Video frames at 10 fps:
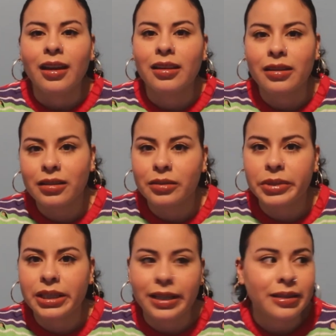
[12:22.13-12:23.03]
and they're gonna
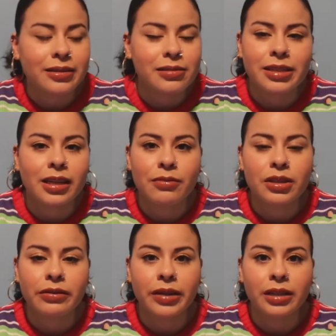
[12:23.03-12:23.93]
be like, take him
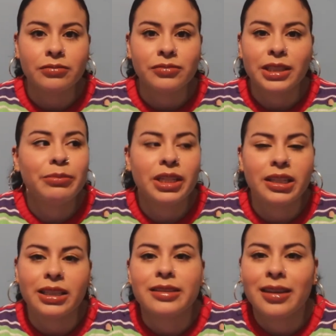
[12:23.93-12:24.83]
to the vet
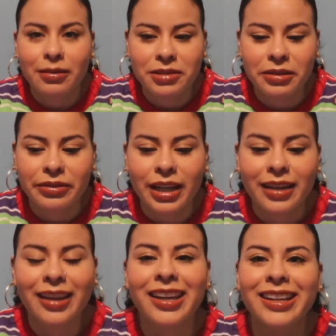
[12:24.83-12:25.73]
immediately, take him to the vet.